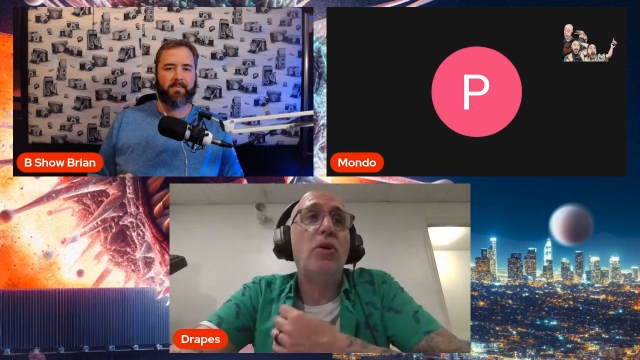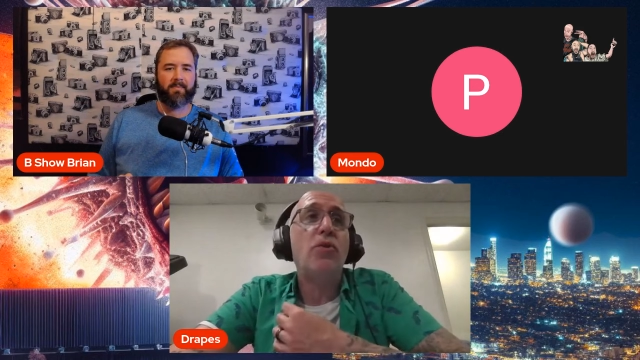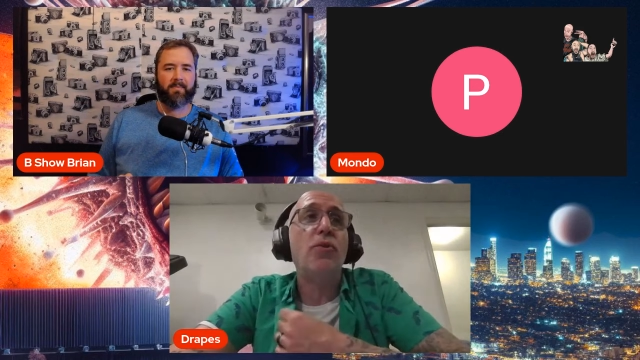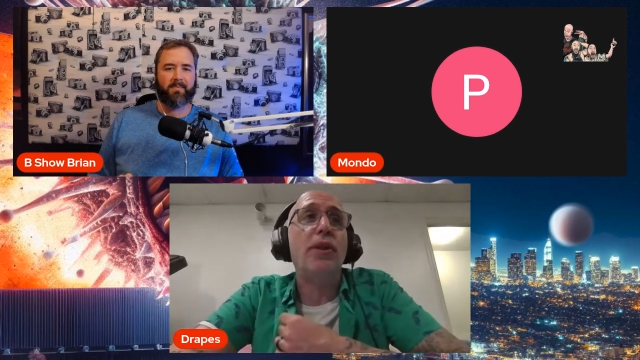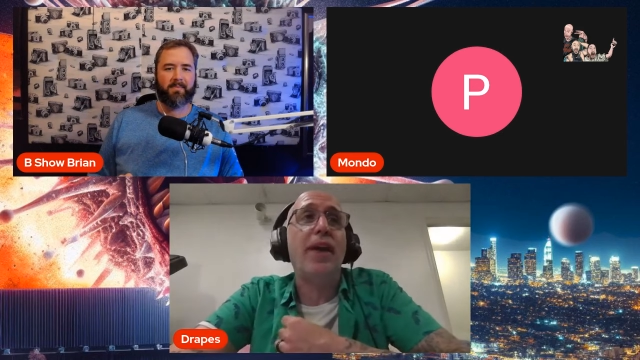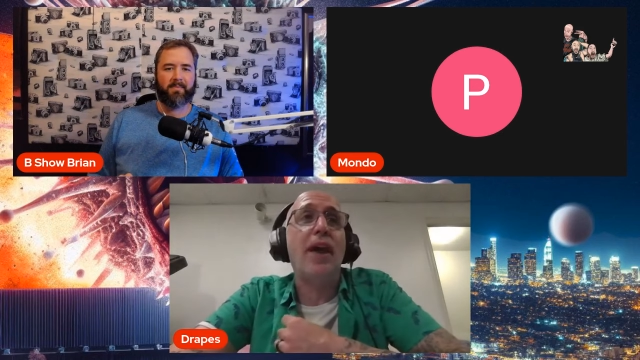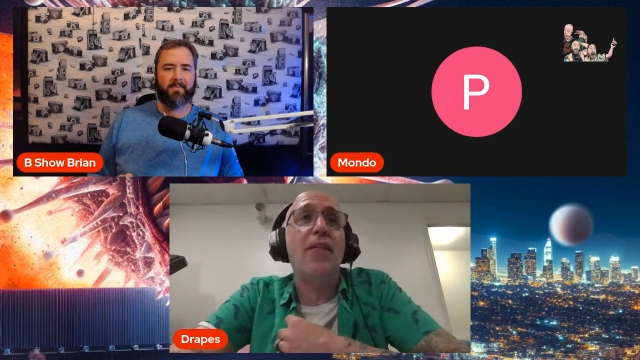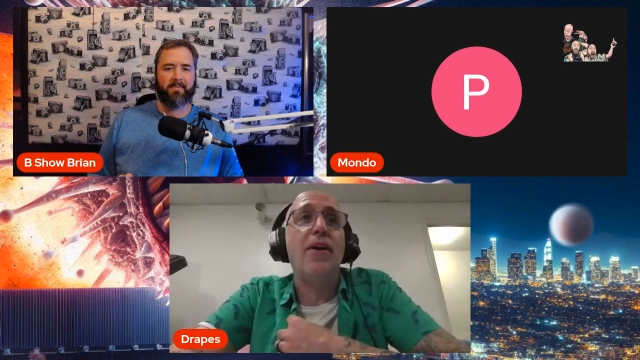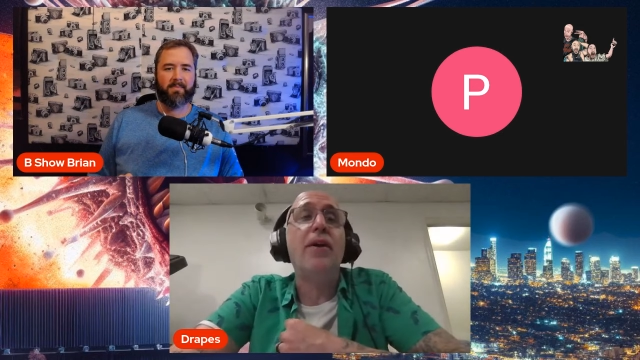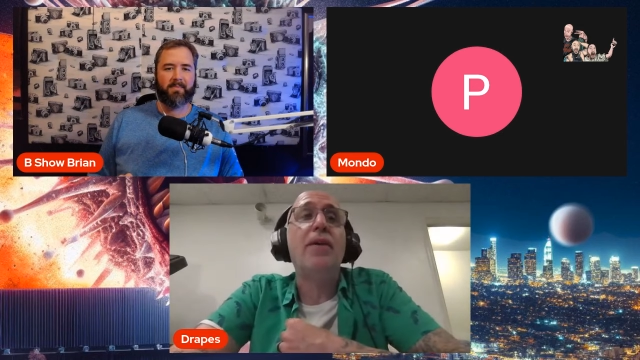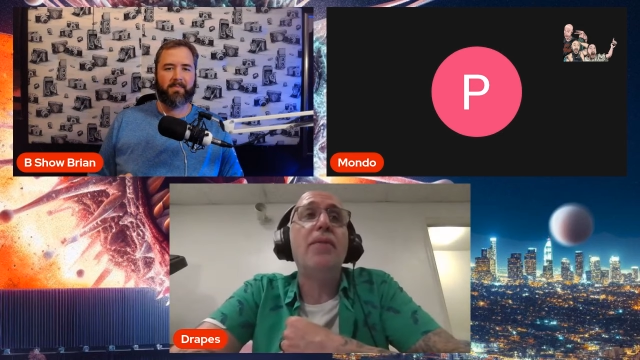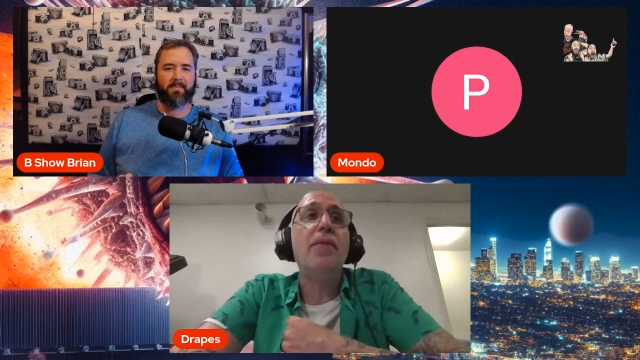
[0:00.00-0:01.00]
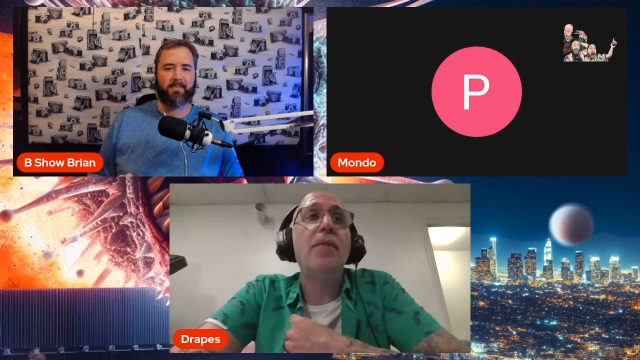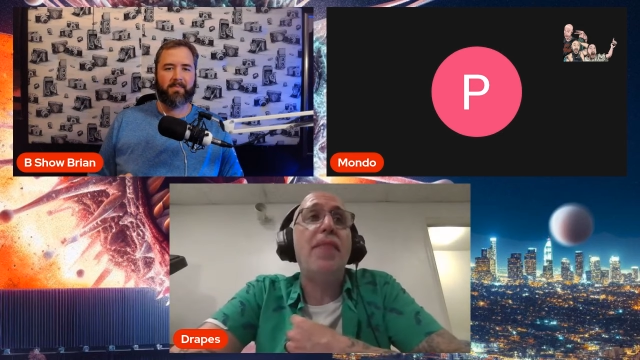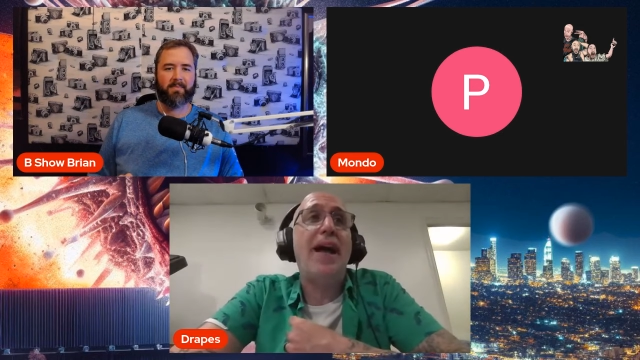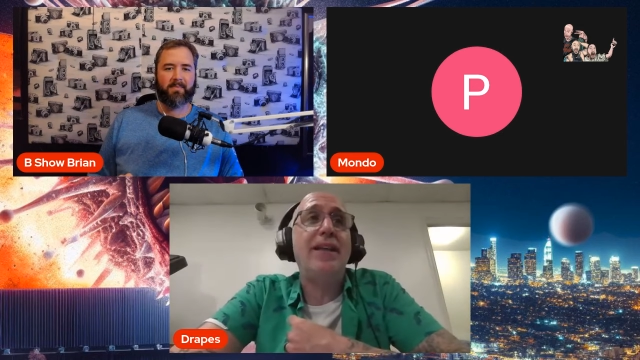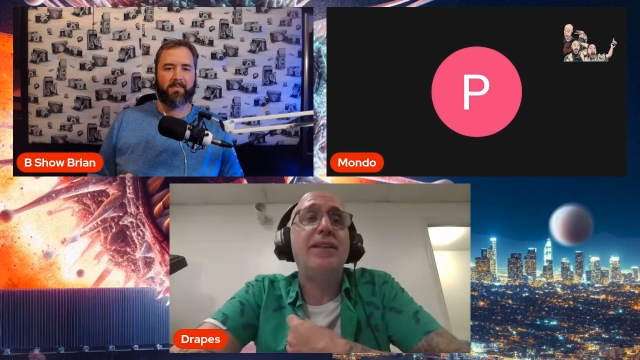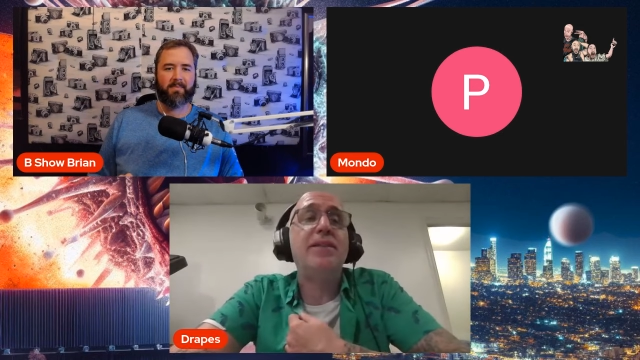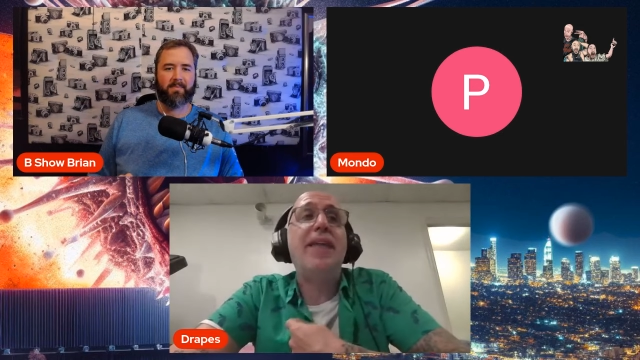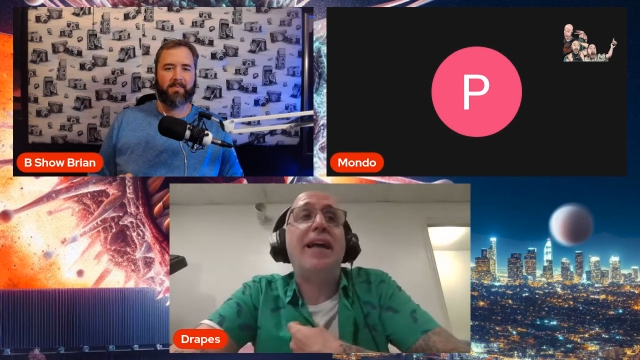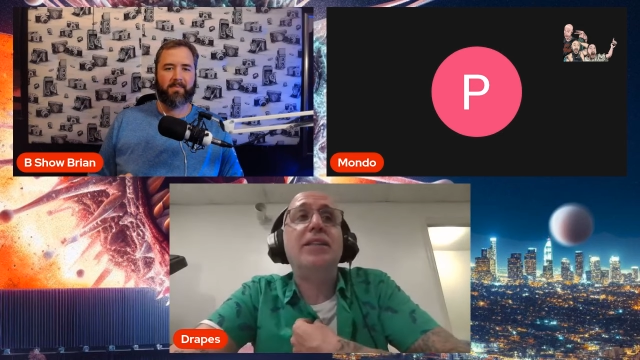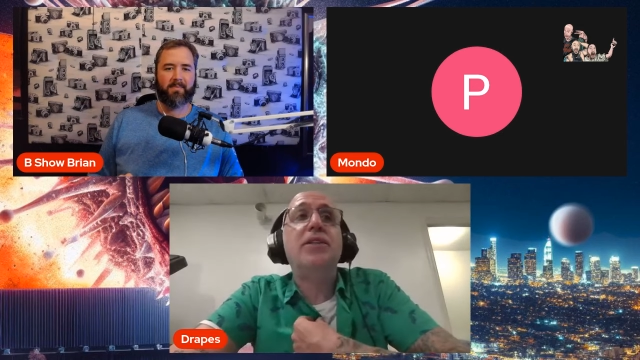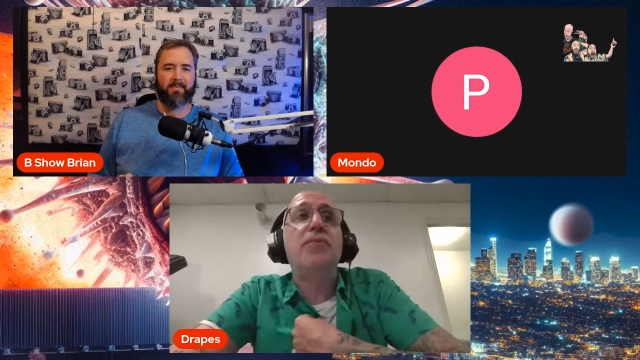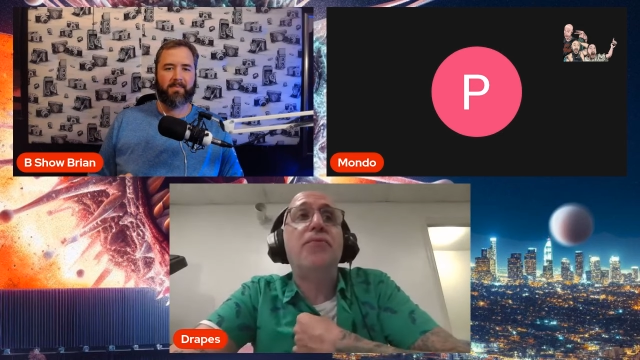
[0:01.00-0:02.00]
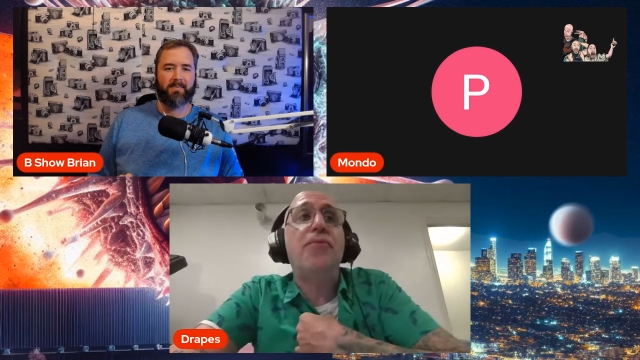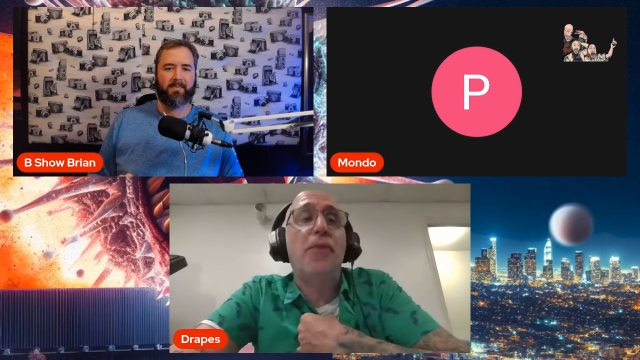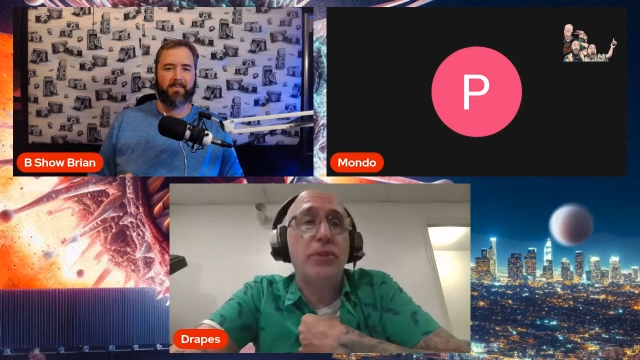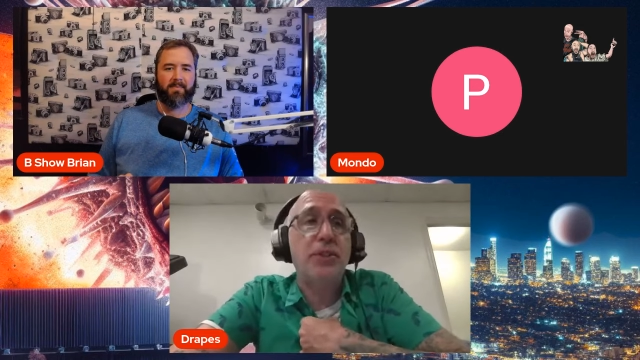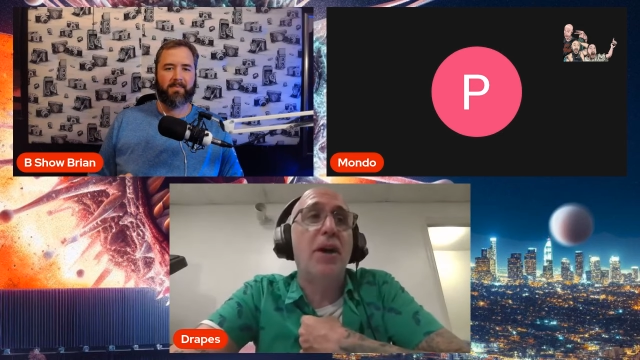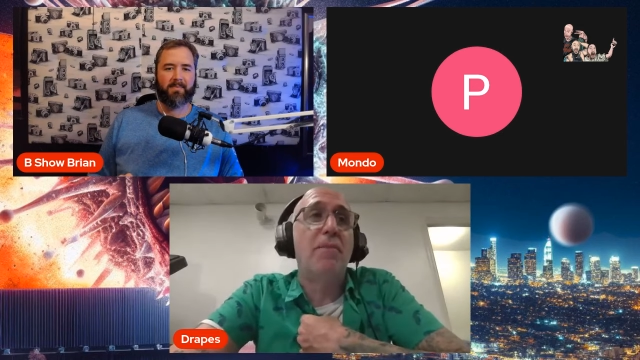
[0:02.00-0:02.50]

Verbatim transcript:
Speaker 1: crew together, that's that's the first